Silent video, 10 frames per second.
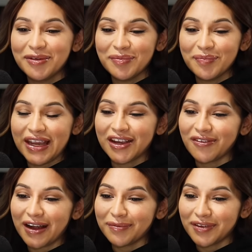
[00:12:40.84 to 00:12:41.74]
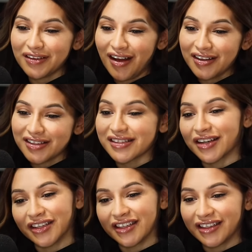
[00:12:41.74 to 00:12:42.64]
um, bacon wrapped hot dogs
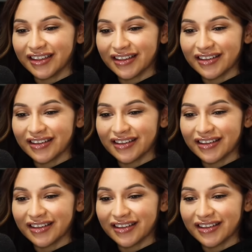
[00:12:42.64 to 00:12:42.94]
out here?